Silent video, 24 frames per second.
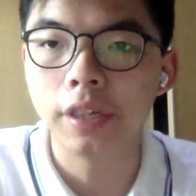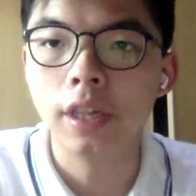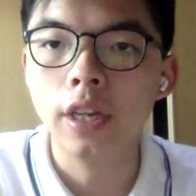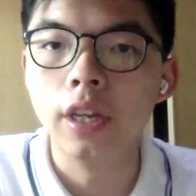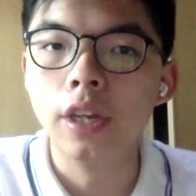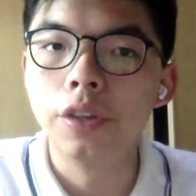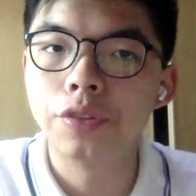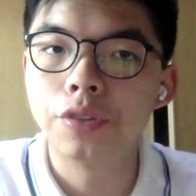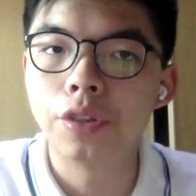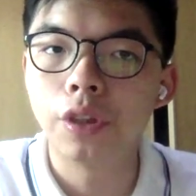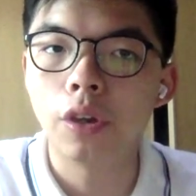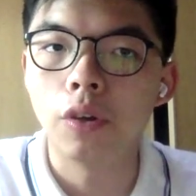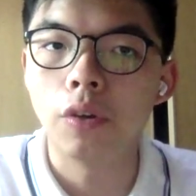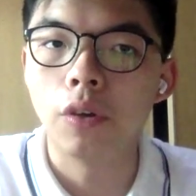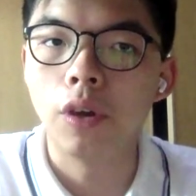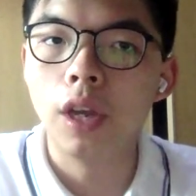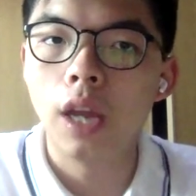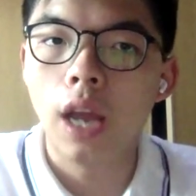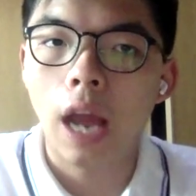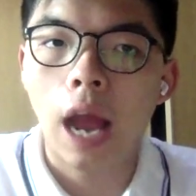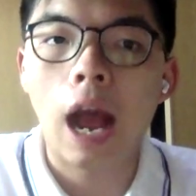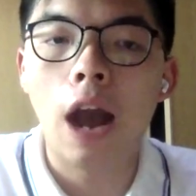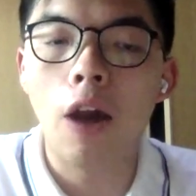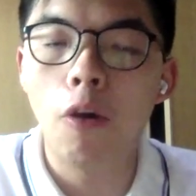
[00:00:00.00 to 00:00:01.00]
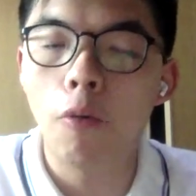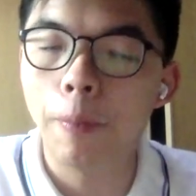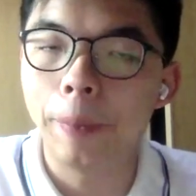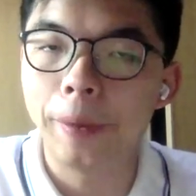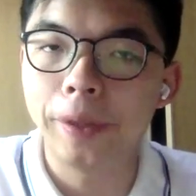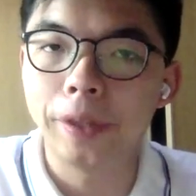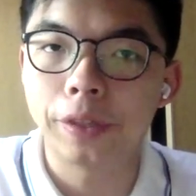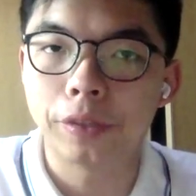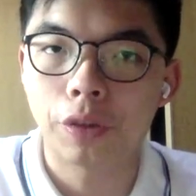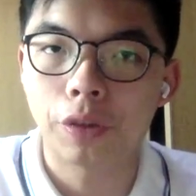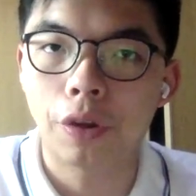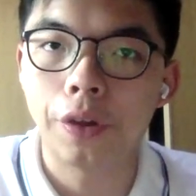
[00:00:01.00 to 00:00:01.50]
So how will it the
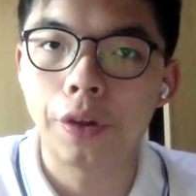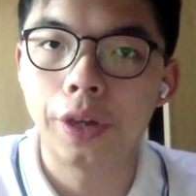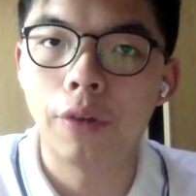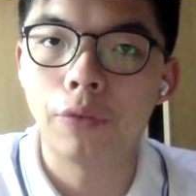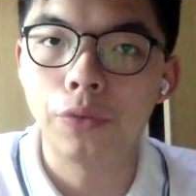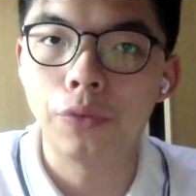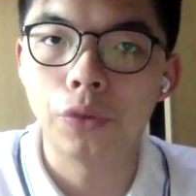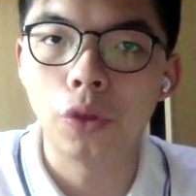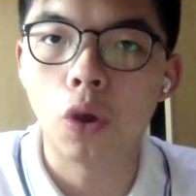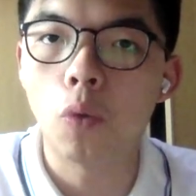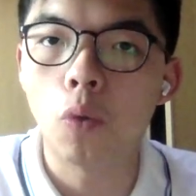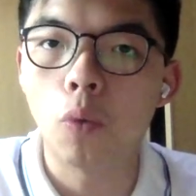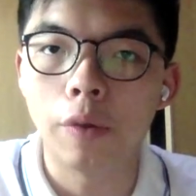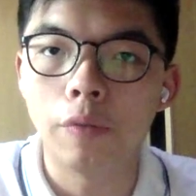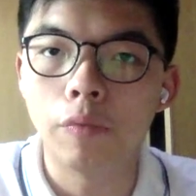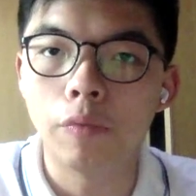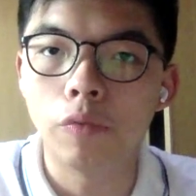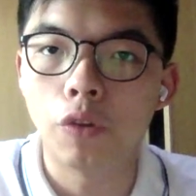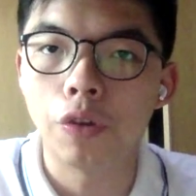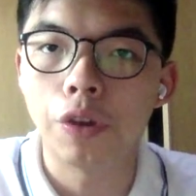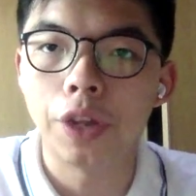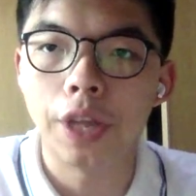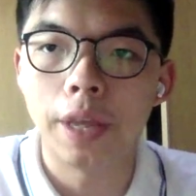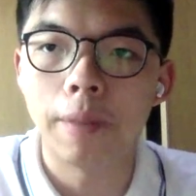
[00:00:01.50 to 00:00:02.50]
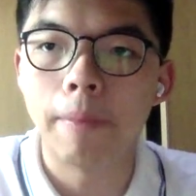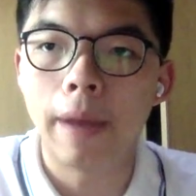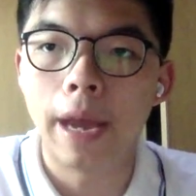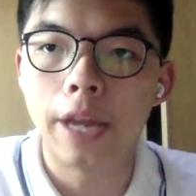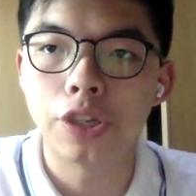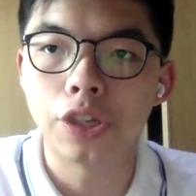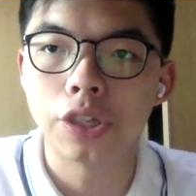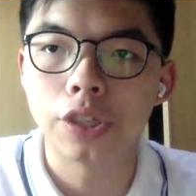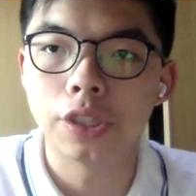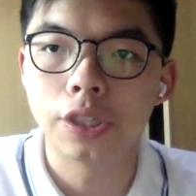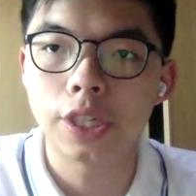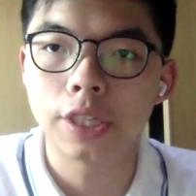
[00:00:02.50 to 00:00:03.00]
turnout? No one could
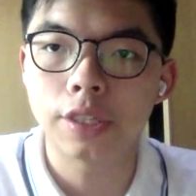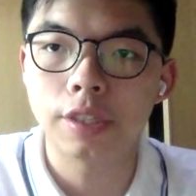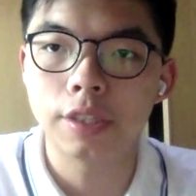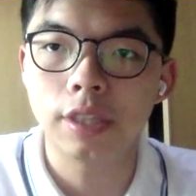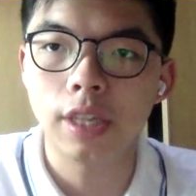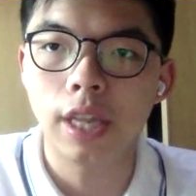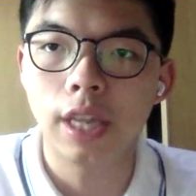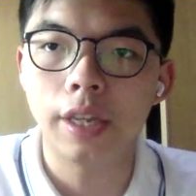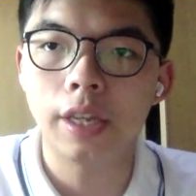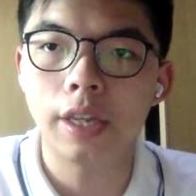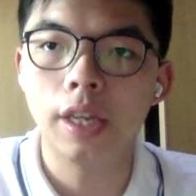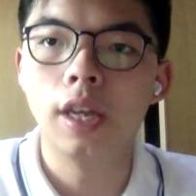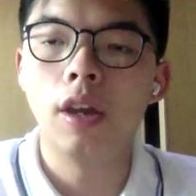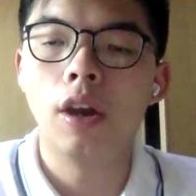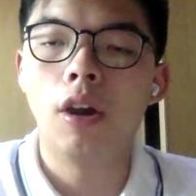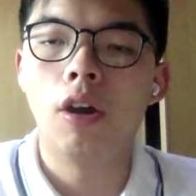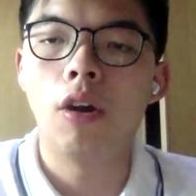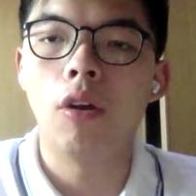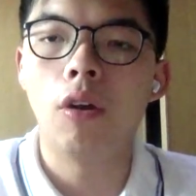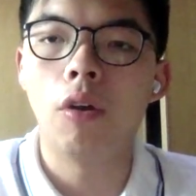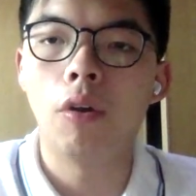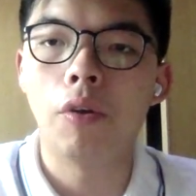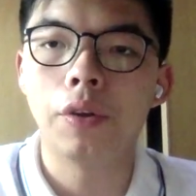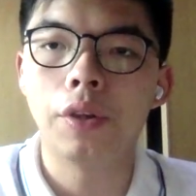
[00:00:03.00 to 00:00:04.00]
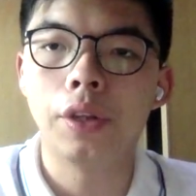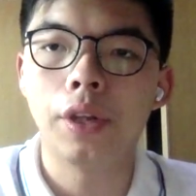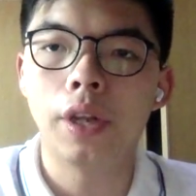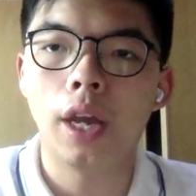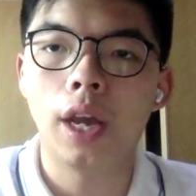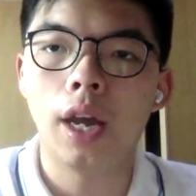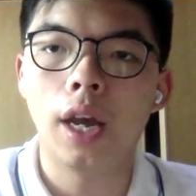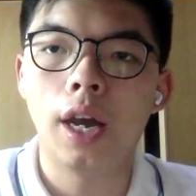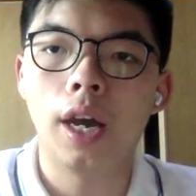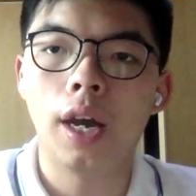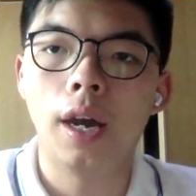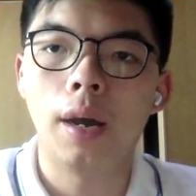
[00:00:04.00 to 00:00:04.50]
imagine. Just like on
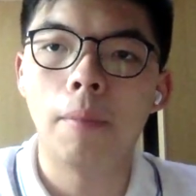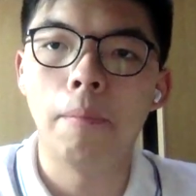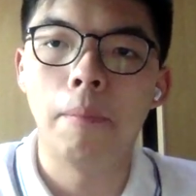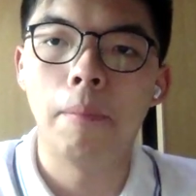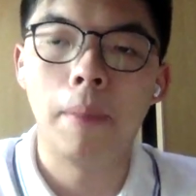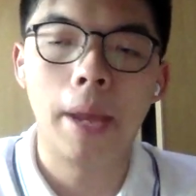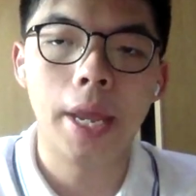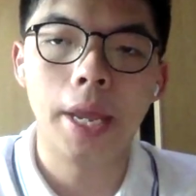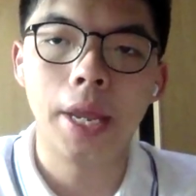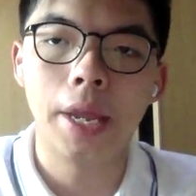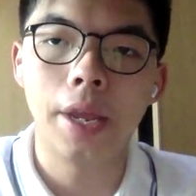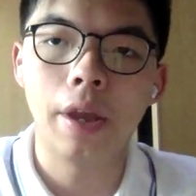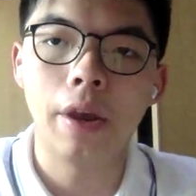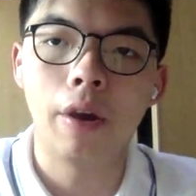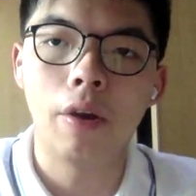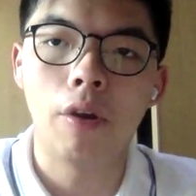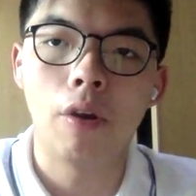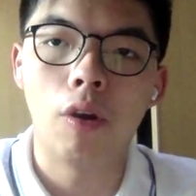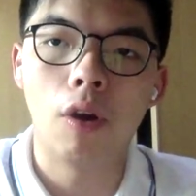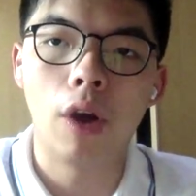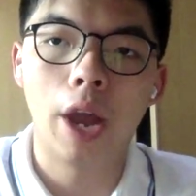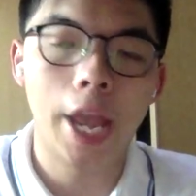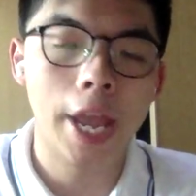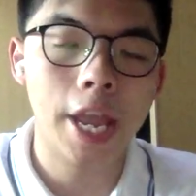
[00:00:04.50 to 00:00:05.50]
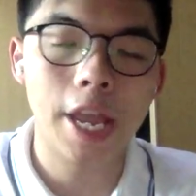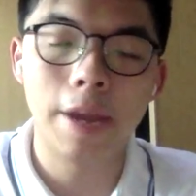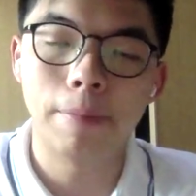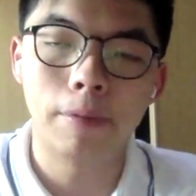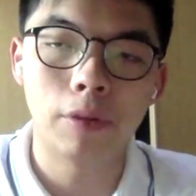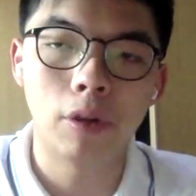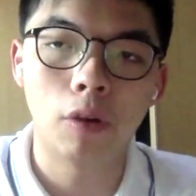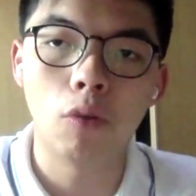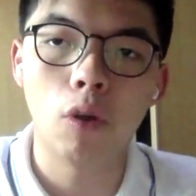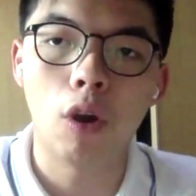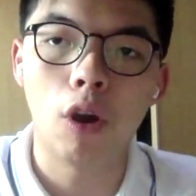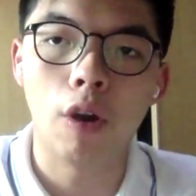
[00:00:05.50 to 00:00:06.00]
uh, May or
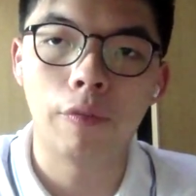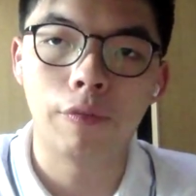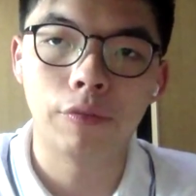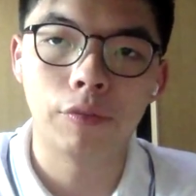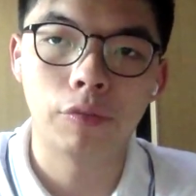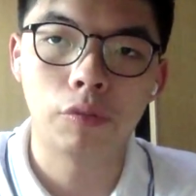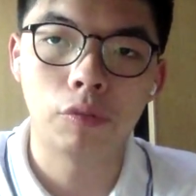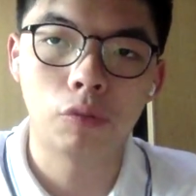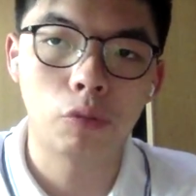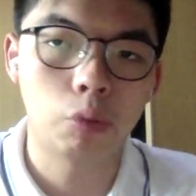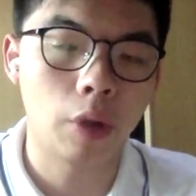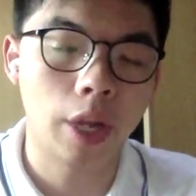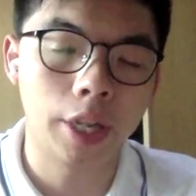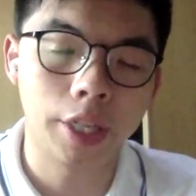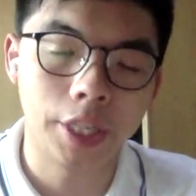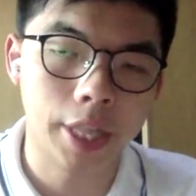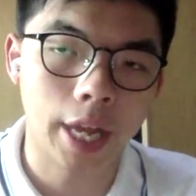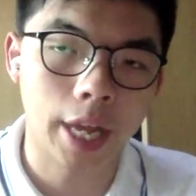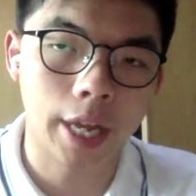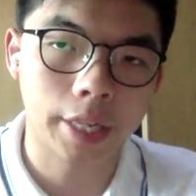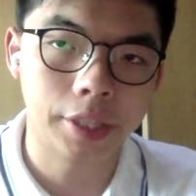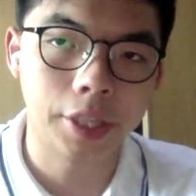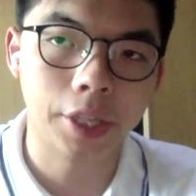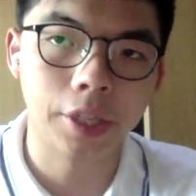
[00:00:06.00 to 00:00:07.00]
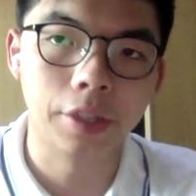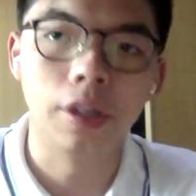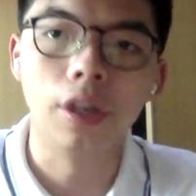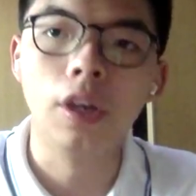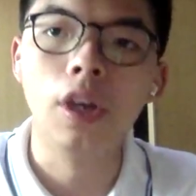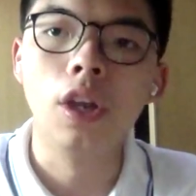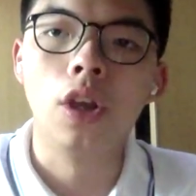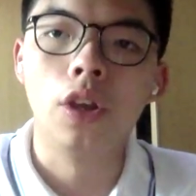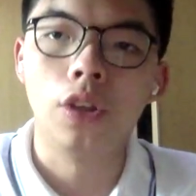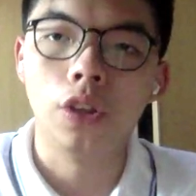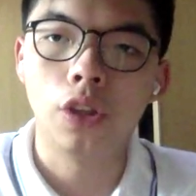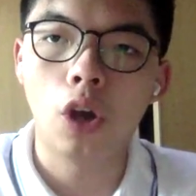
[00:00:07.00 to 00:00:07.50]
April of 2019,
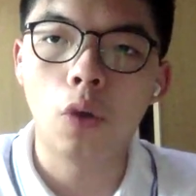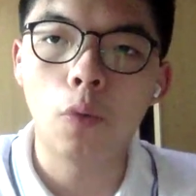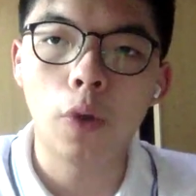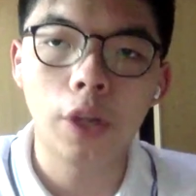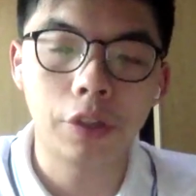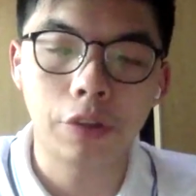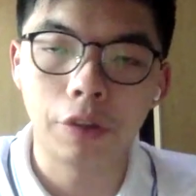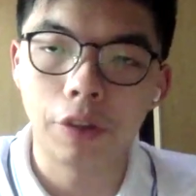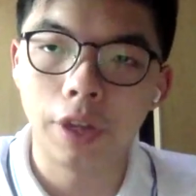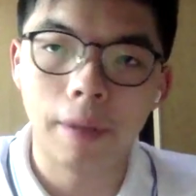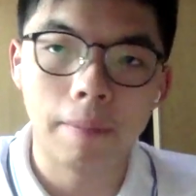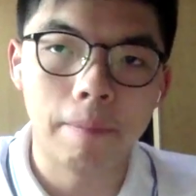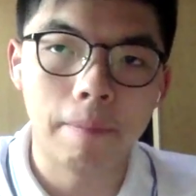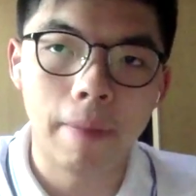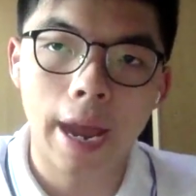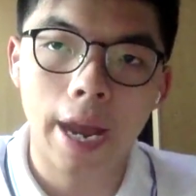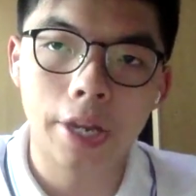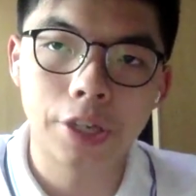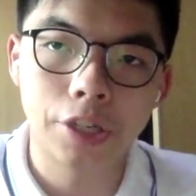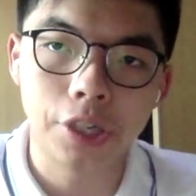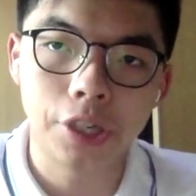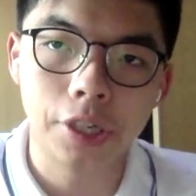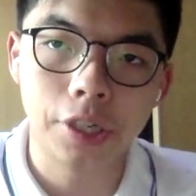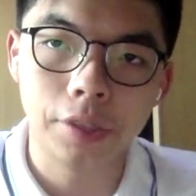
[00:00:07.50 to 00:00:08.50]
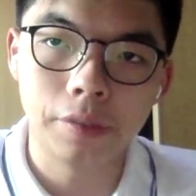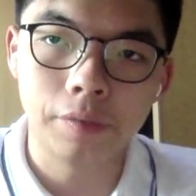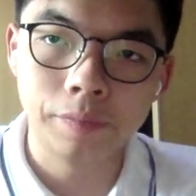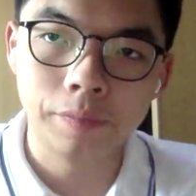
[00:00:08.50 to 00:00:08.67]
no one could imagine